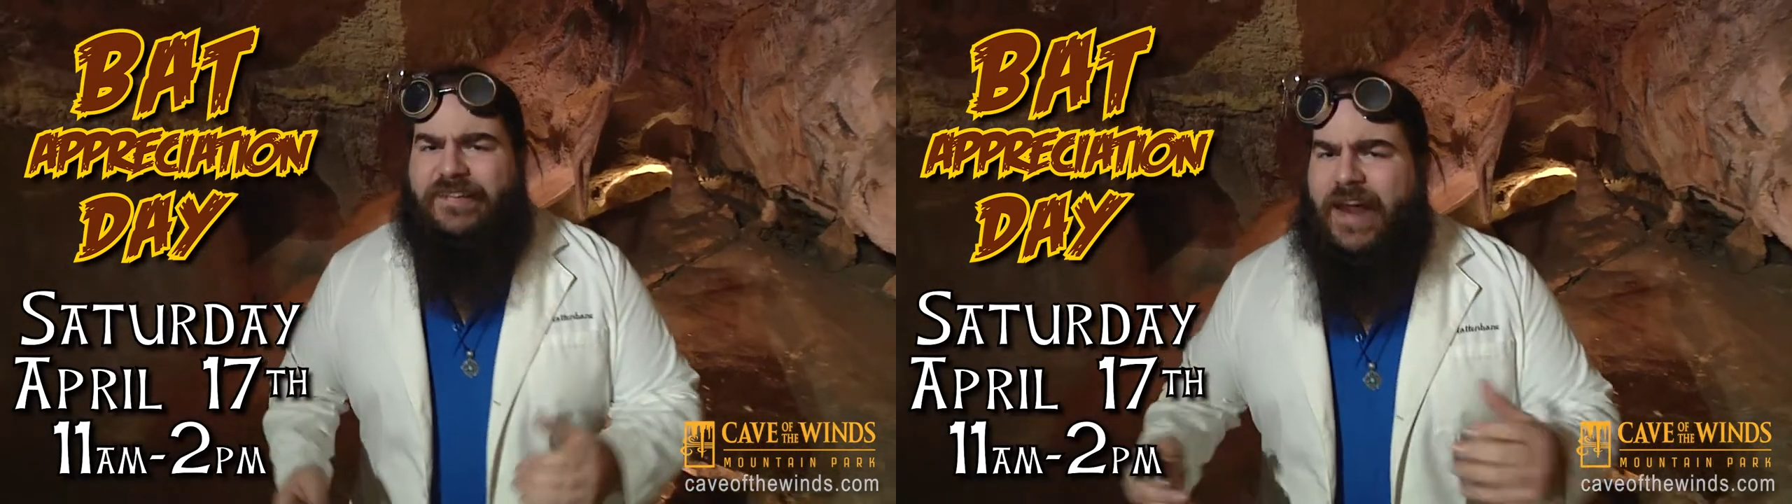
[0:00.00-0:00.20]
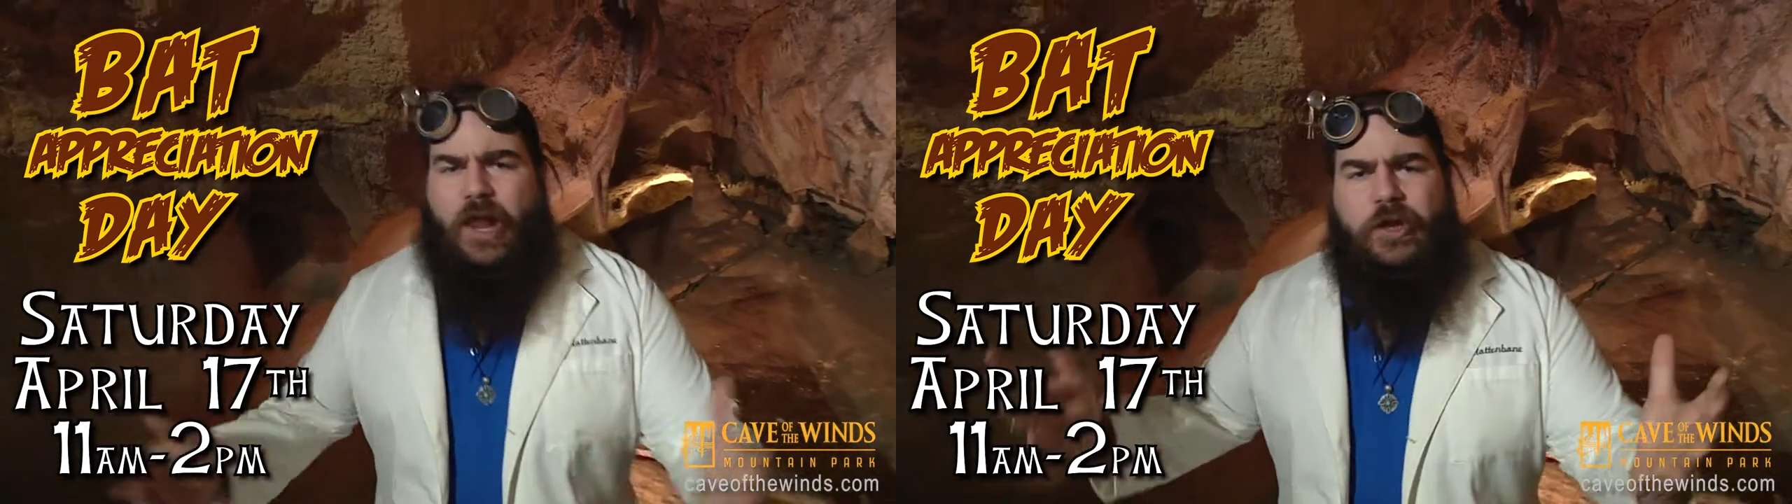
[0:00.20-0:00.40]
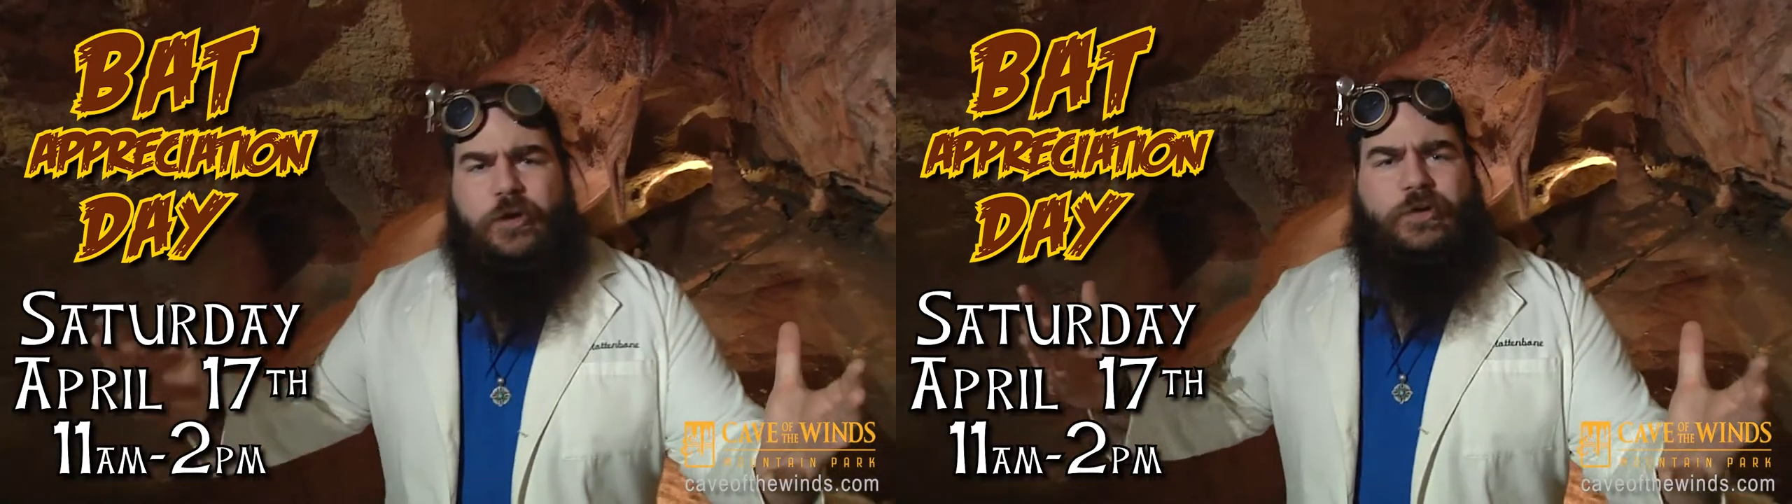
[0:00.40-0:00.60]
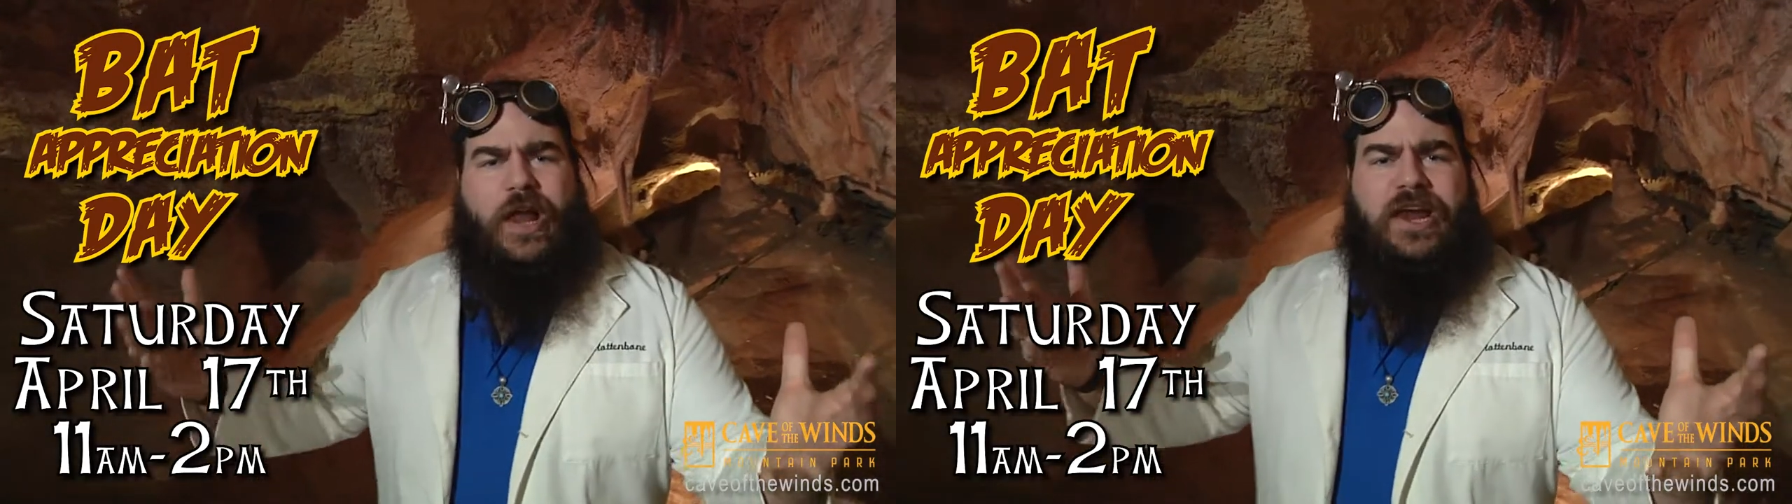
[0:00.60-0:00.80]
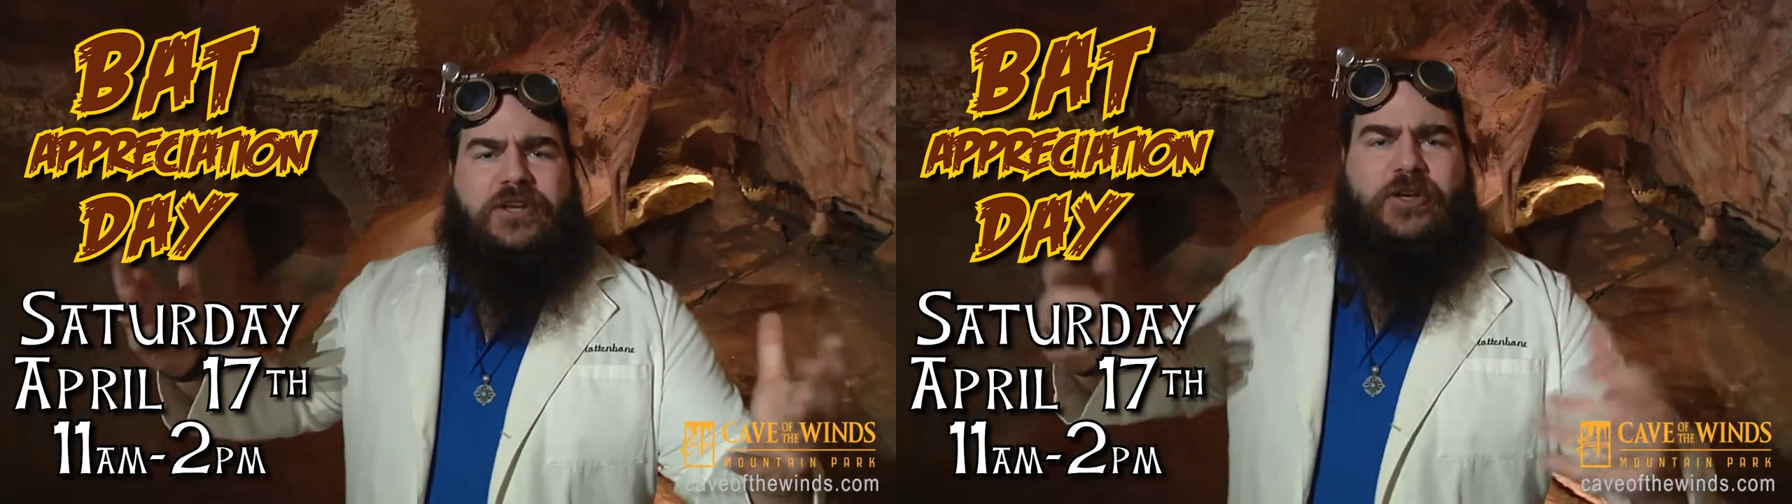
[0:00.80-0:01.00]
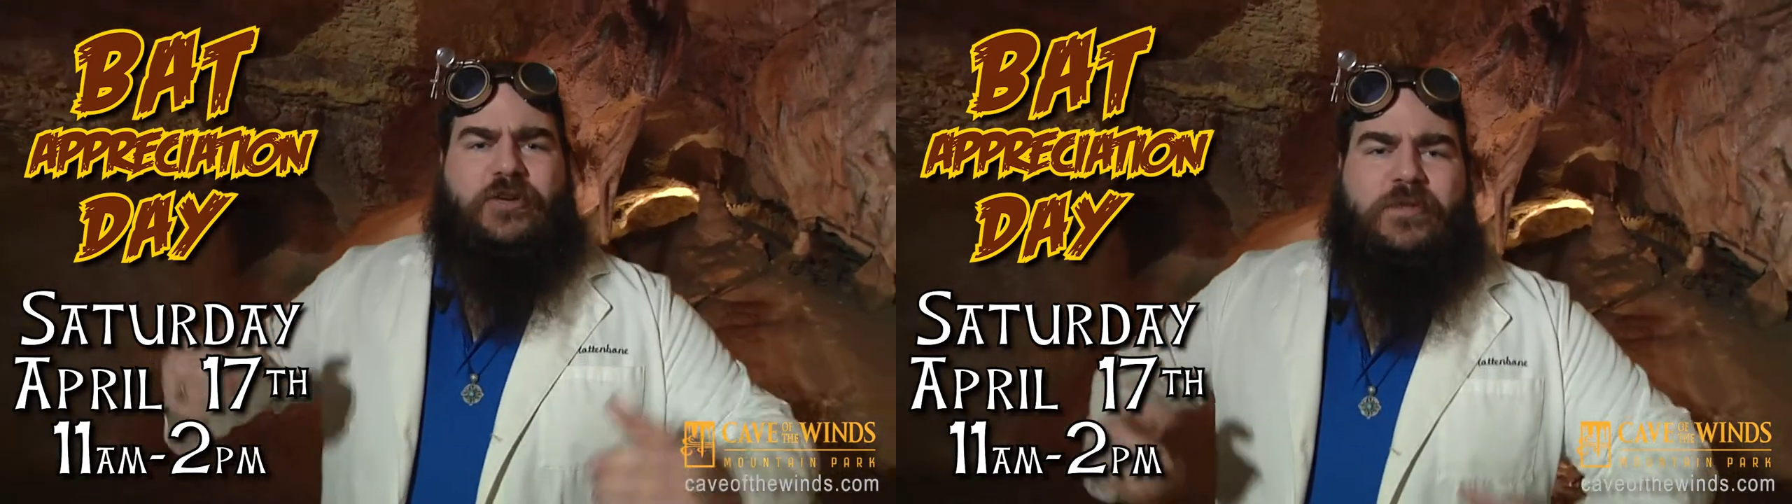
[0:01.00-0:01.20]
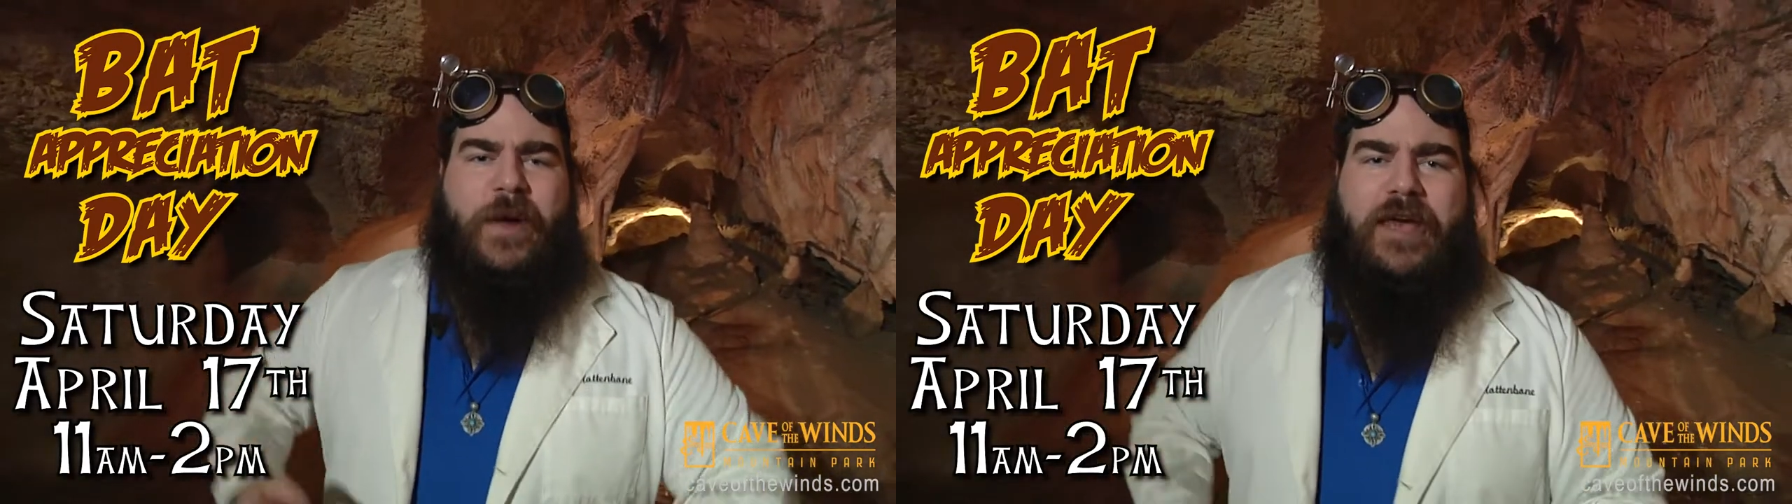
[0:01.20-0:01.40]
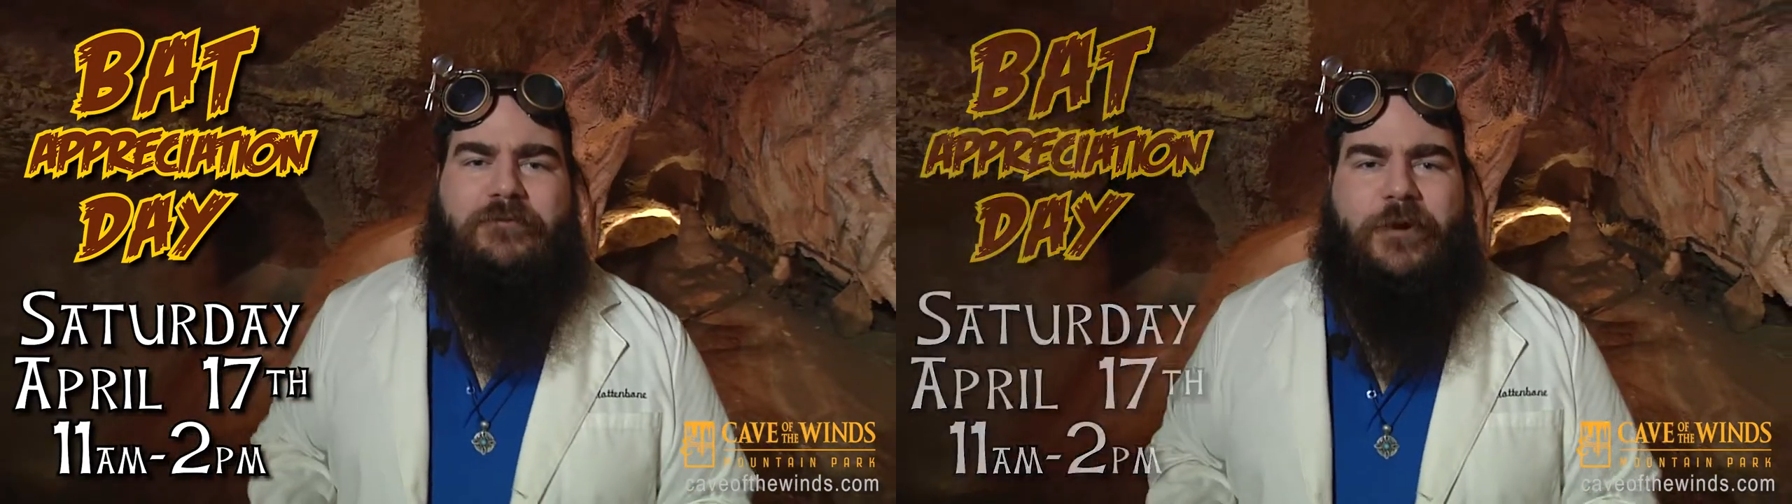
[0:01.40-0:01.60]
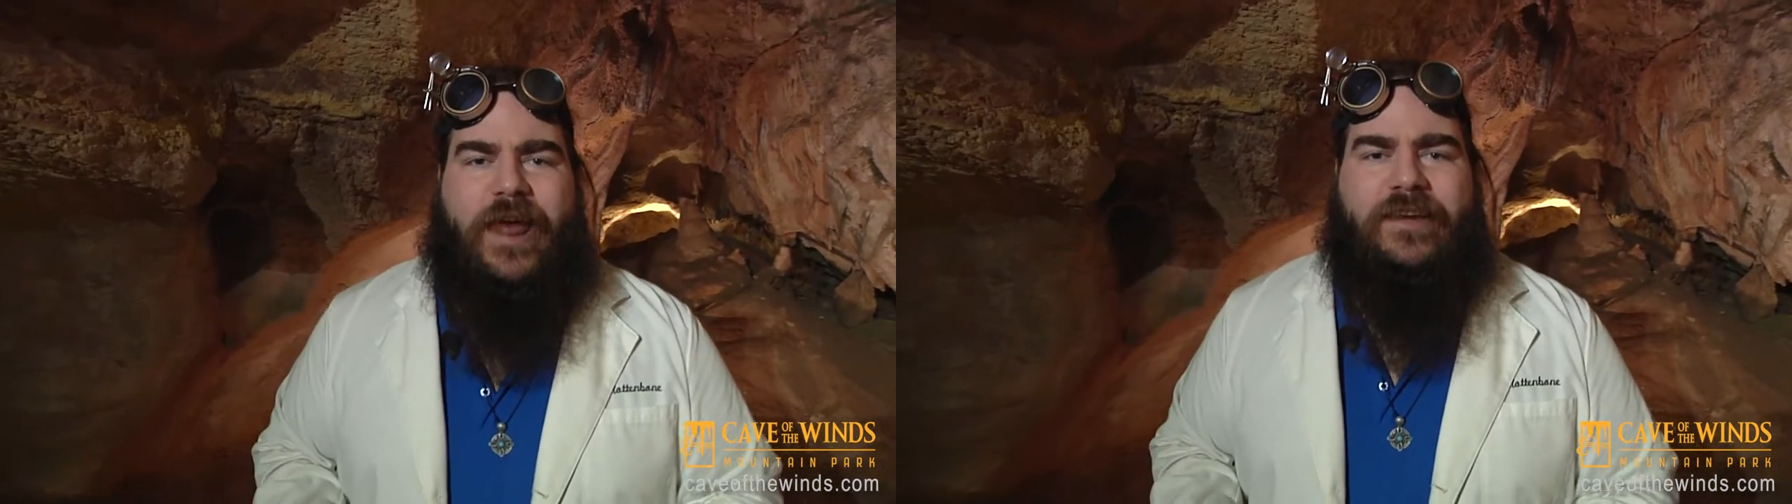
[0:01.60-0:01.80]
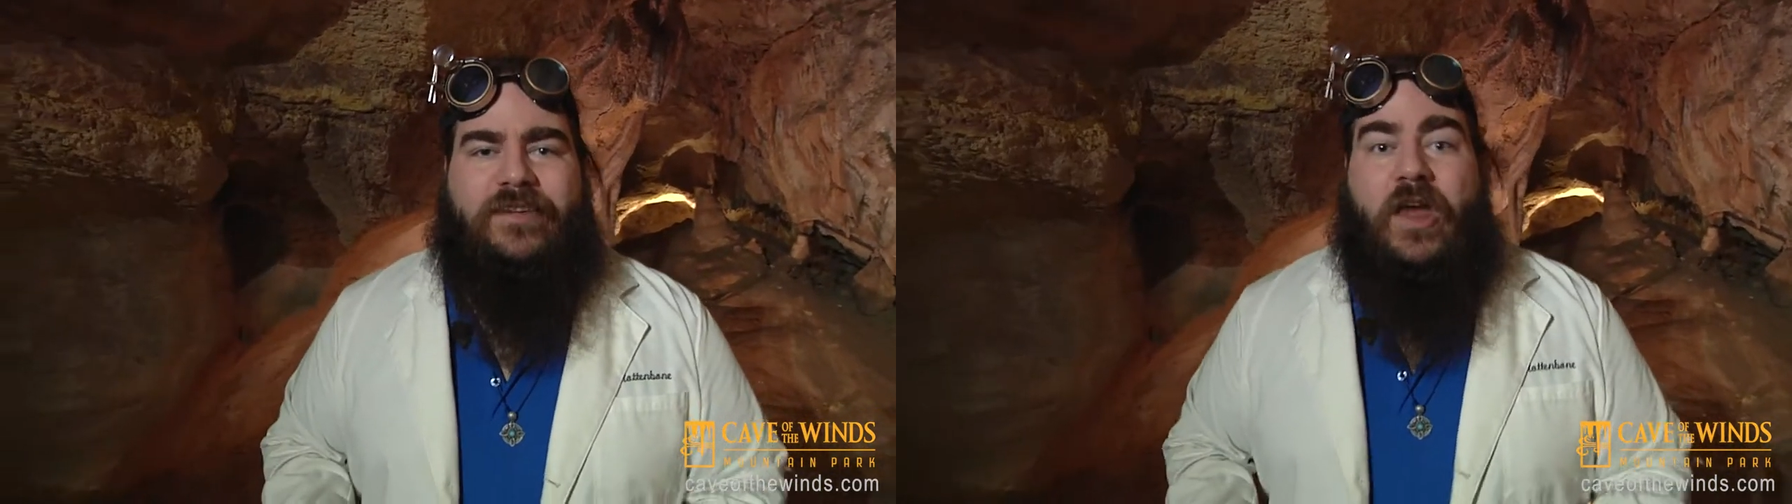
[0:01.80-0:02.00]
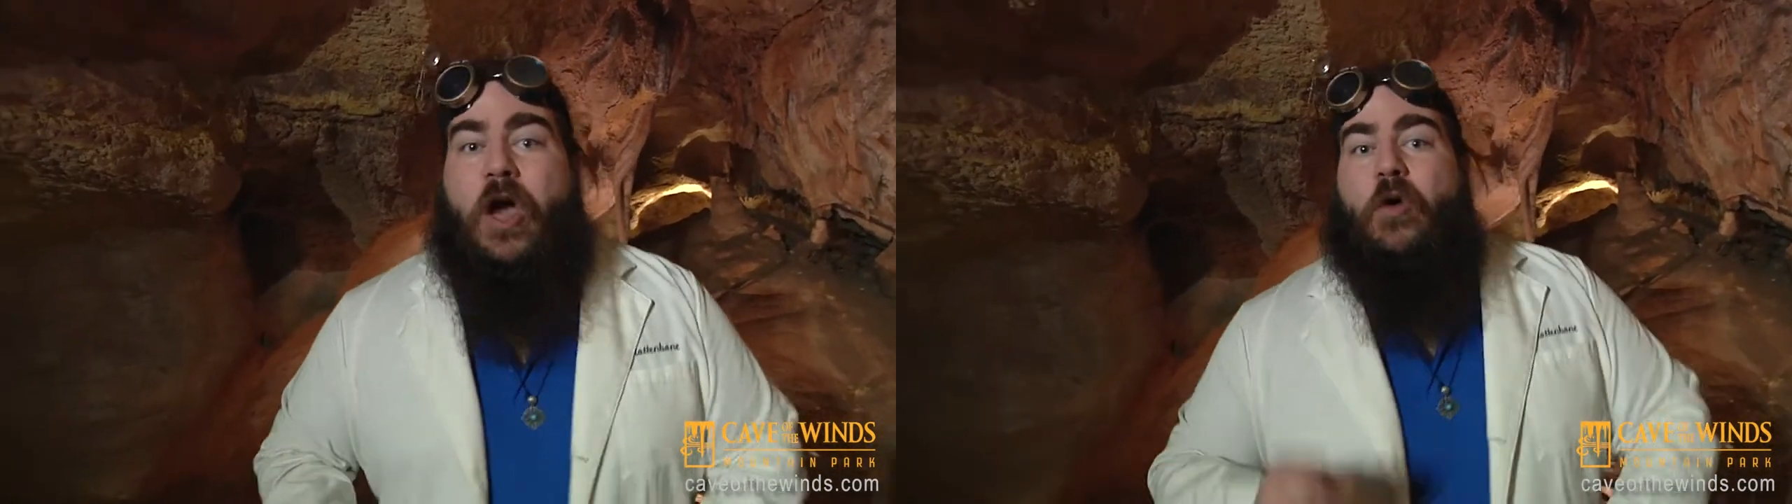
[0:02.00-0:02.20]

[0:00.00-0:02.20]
salutations, my friends.